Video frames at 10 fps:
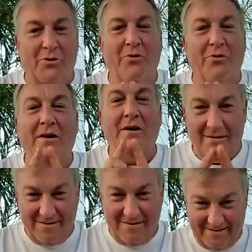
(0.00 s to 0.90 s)
they want you
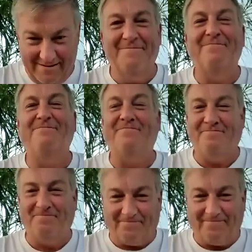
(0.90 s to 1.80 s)
to vibrate at
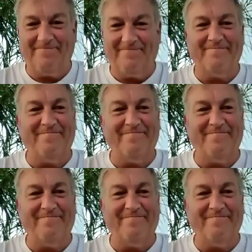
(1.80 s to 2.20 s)
their level